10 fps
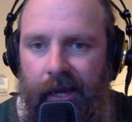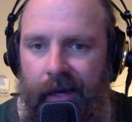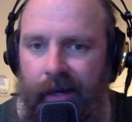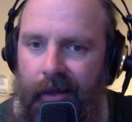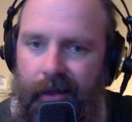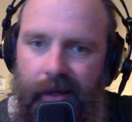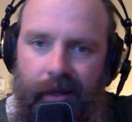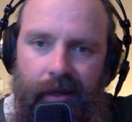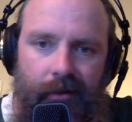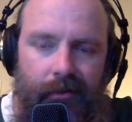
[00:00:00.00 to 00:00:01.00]

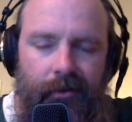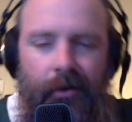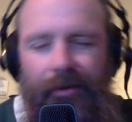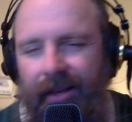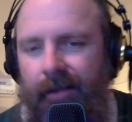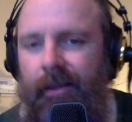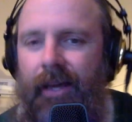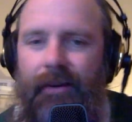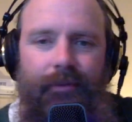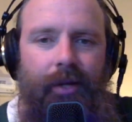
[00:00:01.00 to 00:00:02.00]
anything, or
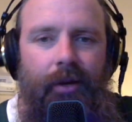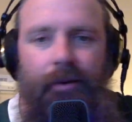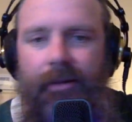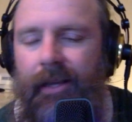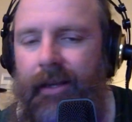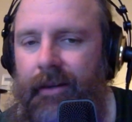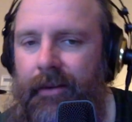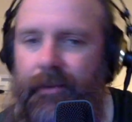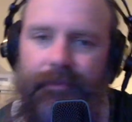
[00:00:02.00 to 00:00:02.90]
I don't know. It's like,